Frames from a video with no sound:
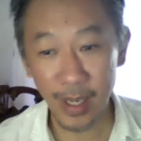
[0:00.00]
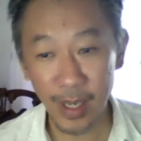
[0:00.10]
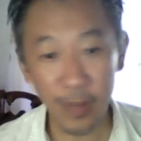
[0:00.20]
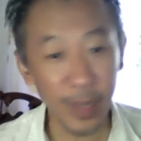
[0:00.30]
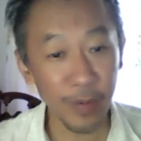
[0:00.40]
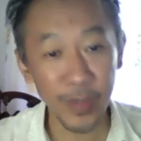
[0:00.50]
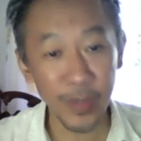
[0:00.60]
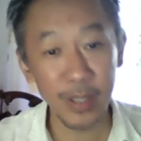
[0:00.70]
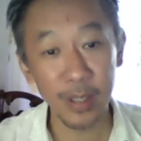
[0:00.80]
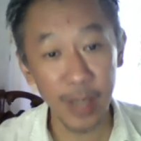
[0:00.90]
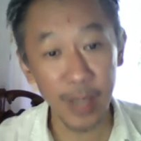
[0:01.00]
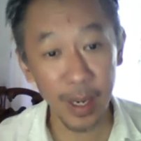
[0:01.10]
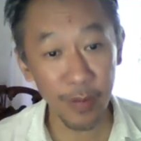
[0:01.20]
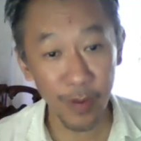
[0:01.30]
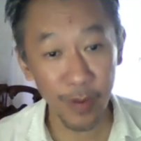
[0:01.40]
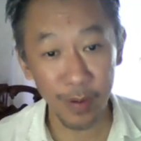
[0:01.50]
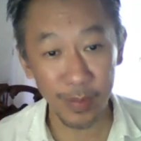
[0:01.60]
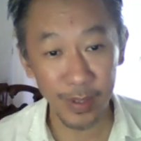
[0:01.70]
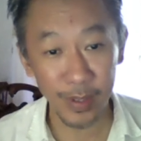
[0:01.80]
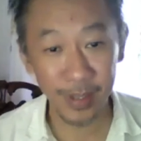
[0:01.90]
and manifest in any
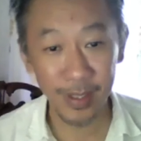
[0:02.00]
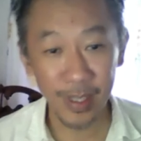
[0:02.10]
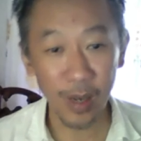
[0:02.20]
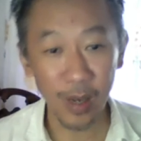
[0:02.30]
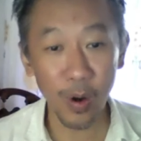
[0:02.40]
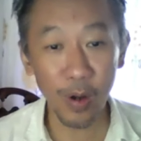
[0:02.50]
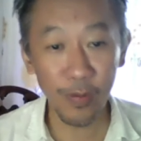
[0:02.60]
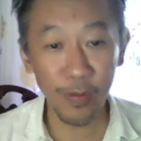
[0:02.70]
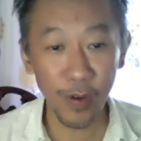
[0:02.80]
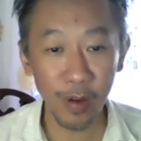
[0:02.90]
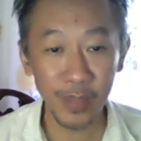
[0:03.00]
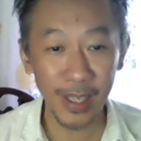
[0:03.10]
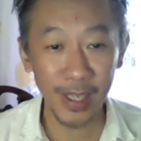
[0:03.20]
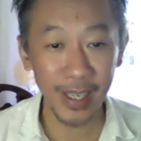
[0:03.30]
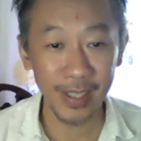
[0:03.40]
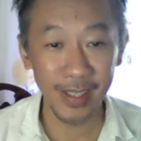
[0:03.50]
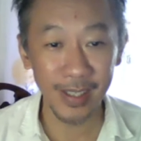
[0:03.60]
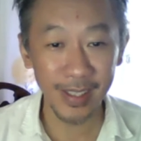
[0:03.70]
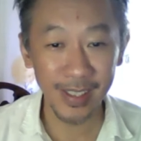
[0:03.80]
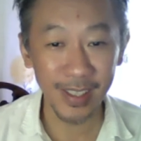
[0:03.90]
forms. All forms are
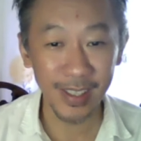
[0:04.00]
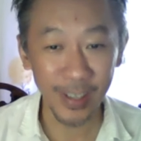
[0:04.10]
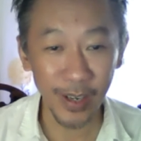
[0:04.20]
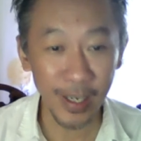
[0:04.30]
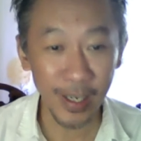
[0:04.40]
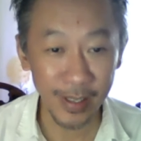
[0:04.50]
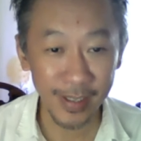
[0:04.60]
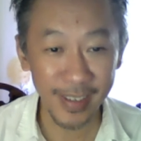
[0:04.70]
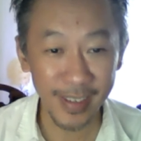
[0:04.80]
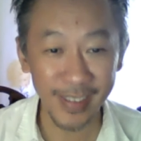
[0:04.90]
His or Hers.